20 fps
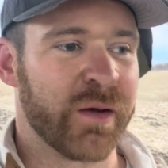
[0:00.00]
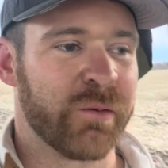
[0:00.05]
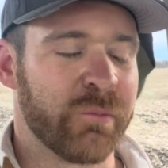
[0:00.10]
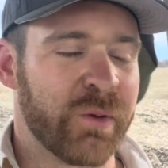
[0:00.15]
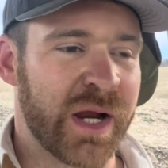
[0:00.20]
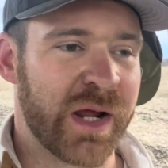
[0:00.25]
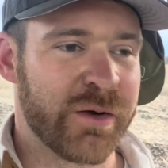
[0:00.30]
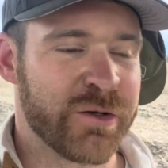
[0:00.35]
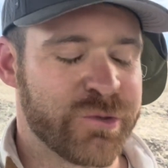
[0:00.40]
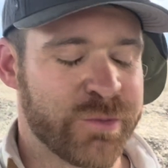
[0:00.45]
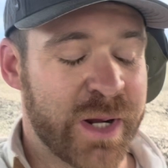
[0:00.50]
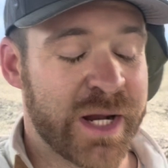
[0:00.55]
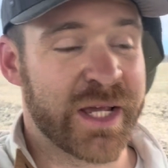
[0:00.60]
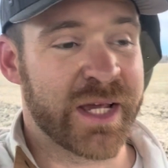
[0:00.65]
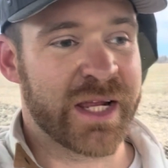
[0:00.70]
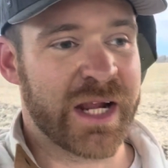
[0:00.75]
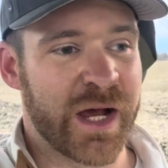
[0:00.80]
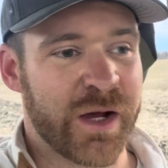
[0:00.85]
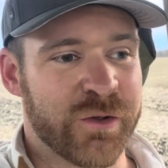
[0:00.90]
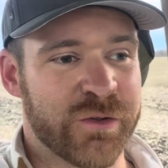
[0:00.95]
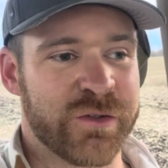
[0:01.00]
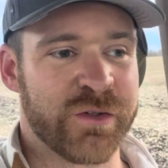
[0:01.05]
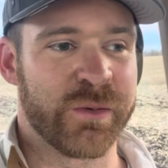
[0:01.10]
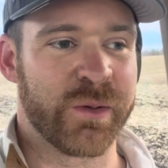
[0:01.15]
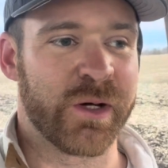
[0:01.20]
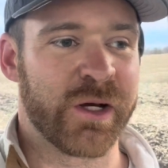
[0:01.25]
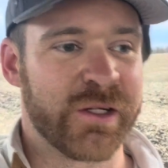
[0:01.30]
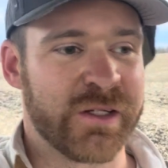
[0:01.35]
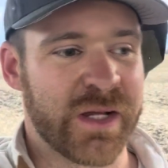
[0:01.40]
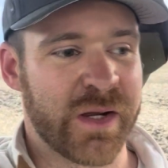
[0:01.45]
when I was renting it out
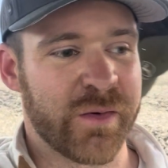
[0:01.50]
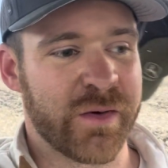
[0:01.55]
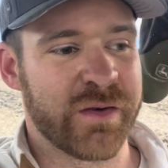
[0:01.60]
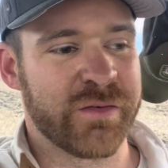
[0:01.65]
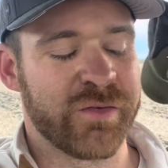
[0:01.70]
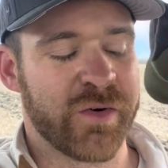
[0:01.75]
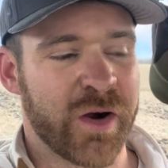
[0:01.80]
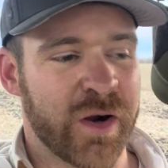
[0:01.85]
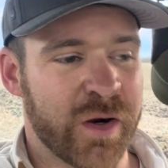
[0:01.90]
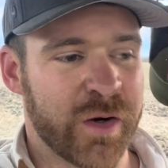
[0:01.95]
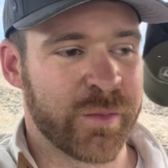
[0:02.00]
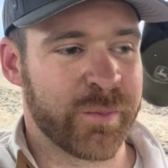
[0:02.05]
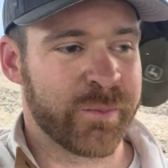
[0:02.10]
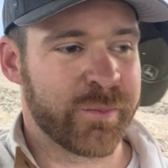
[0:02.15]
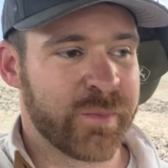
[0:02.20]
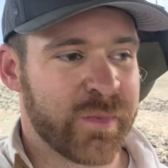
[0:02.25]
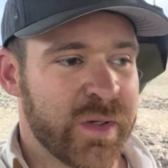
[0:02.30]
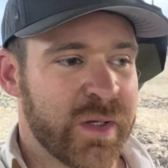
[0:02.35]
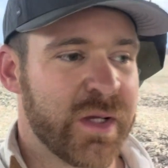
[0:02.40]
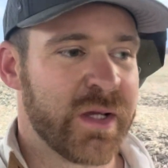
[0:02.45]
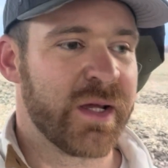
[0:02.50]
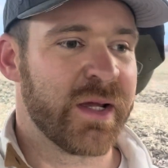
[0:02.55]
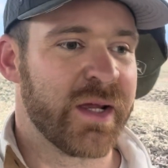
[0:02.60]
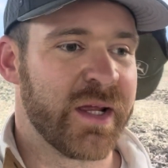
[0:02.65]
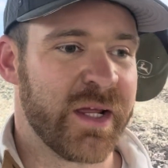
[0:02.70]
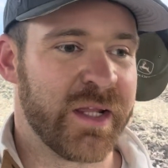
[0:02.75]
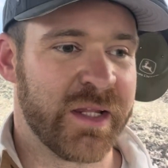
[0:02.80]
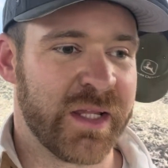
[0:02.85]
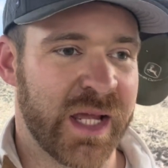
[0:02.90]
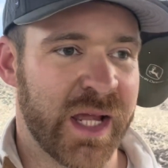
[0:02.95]
to a dairy farm
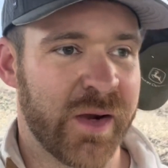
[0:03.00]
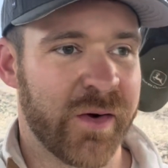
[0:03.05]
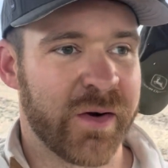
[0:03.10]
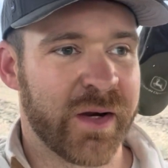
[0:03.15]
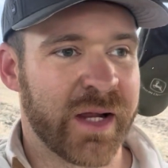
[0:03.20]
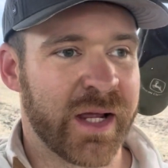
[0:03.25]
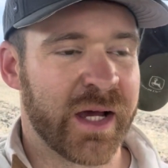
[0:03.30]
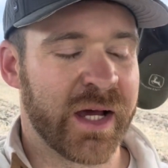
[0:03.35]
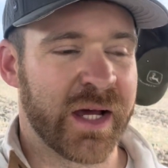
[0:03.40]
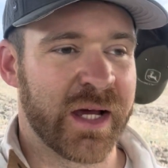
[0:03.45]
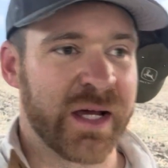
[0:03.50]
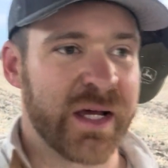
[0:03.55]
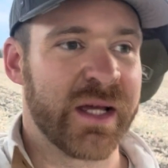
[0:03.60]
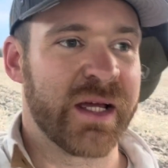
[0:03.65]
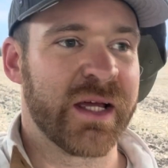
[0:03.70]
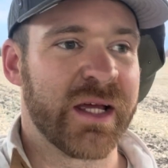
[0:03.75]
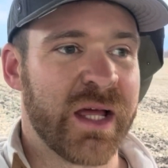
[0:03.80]
in the area,